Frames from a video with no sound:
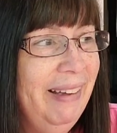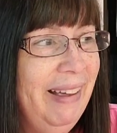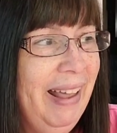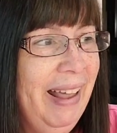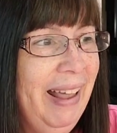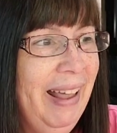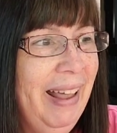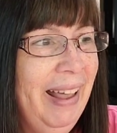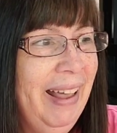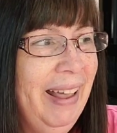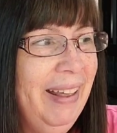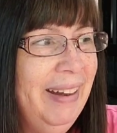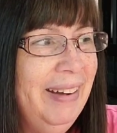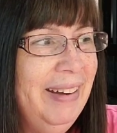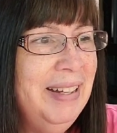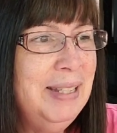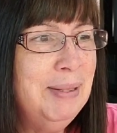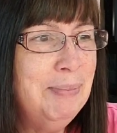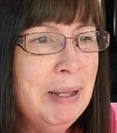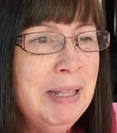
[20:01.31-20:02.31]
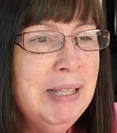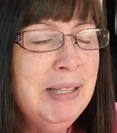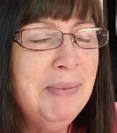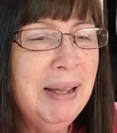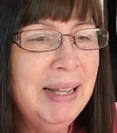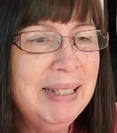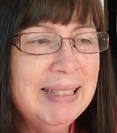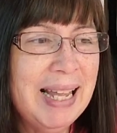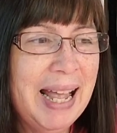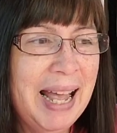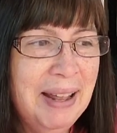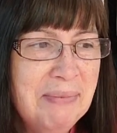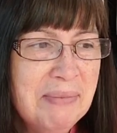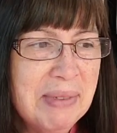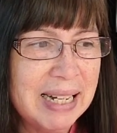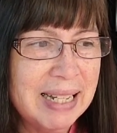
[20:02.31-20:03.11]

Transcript: and he spends about 10